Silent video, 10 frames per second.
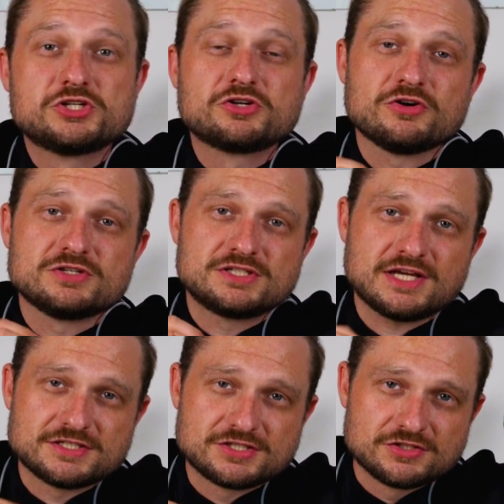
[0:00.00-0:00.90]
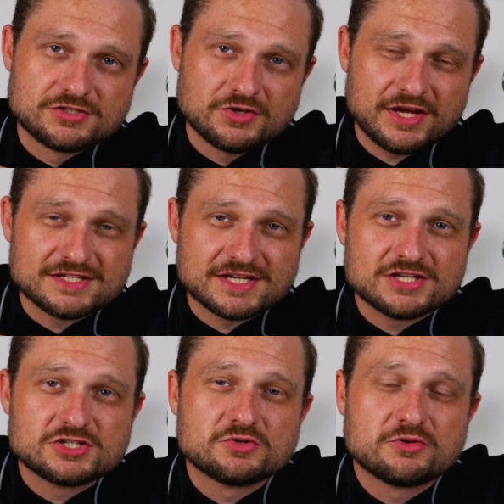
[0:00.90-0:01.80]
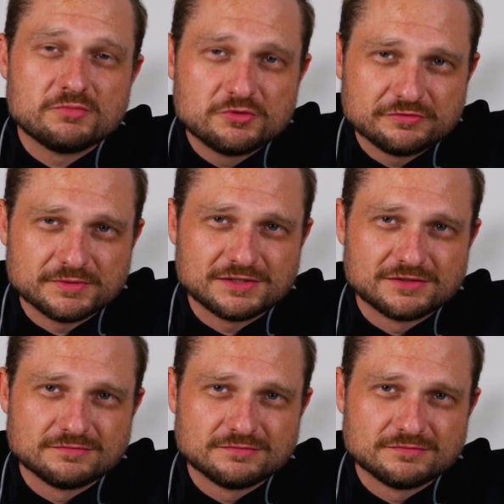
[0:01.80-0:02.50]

which caused dust to enter into the movement.